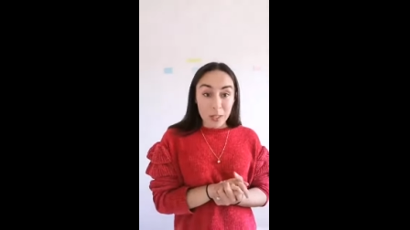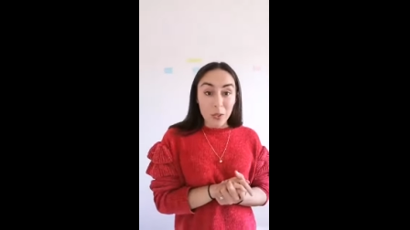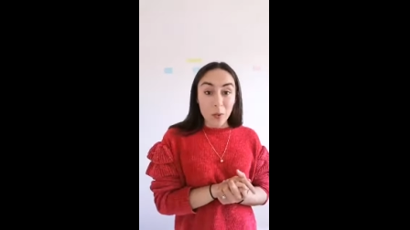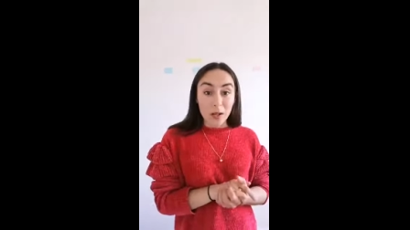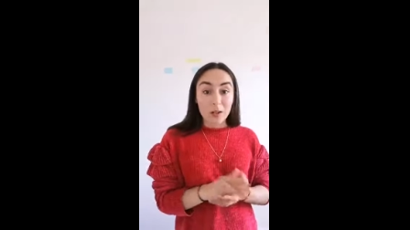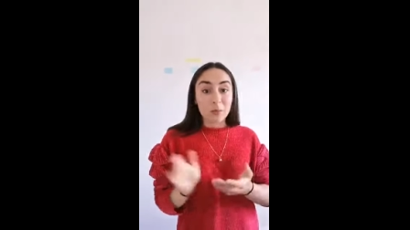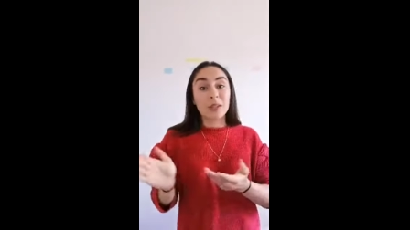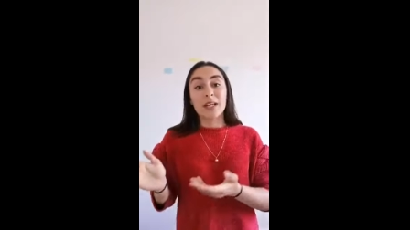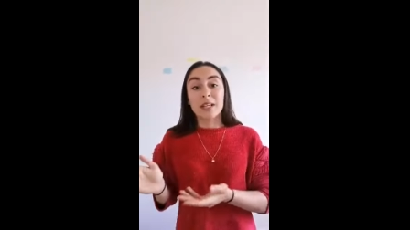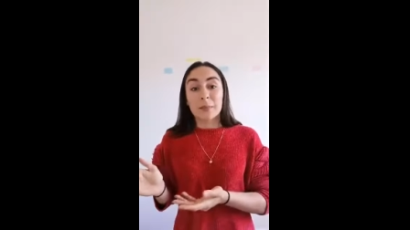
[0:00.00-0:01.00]
He
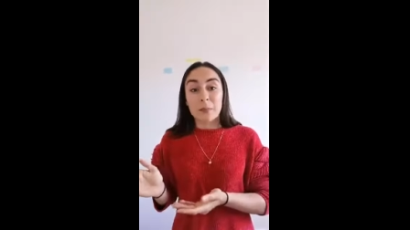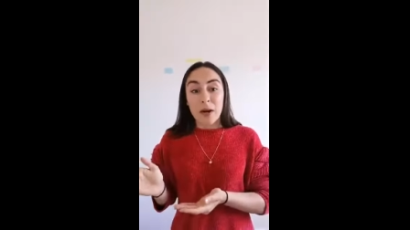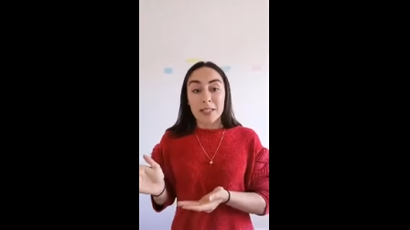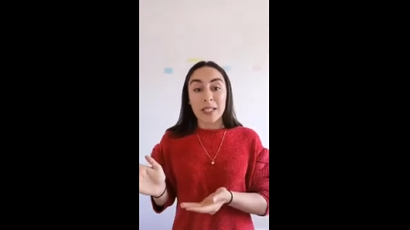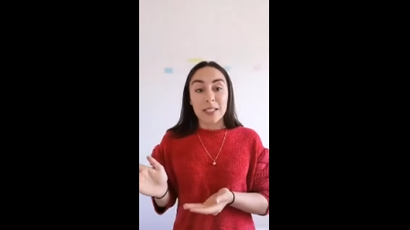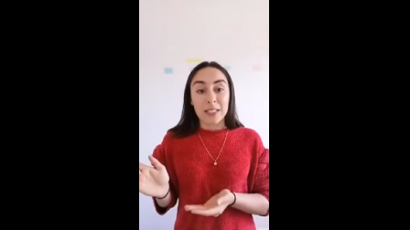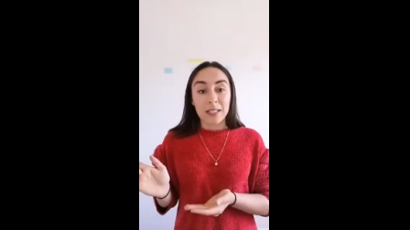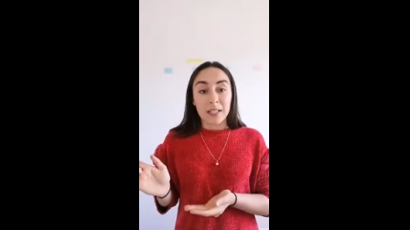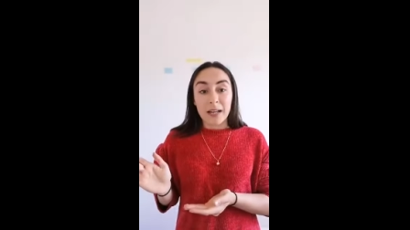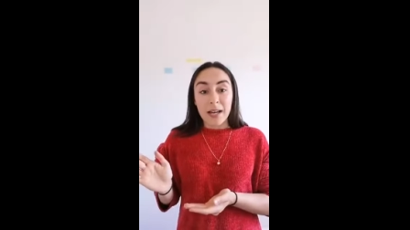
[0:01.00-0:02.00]
welcomed the president
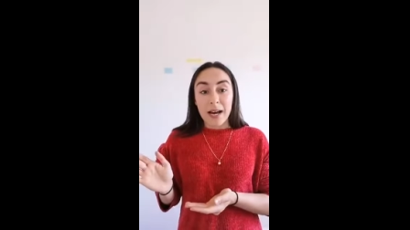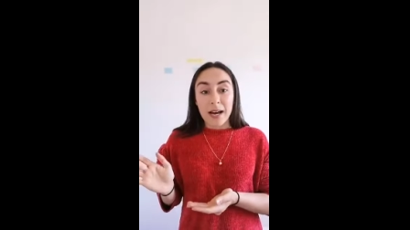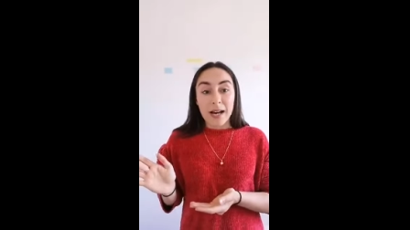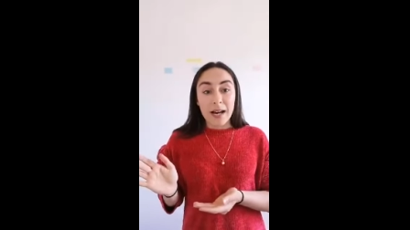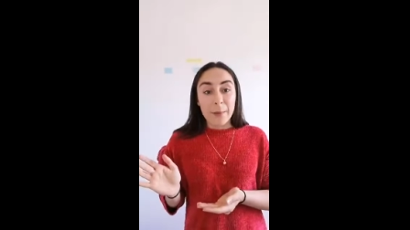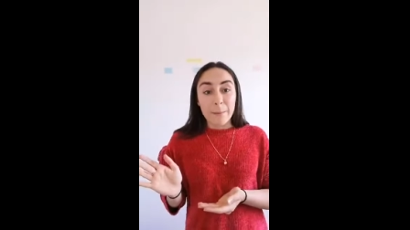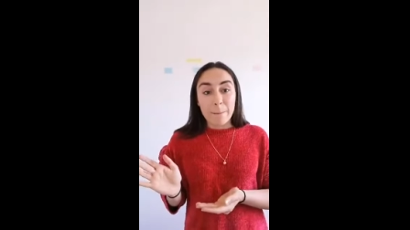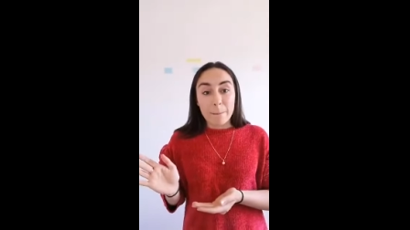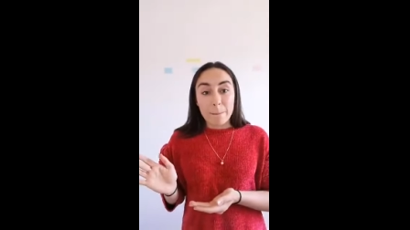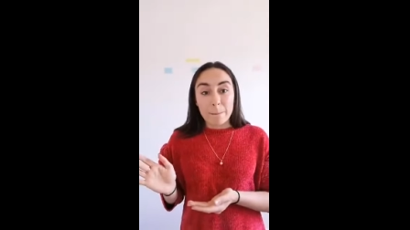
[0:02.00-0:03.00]
um,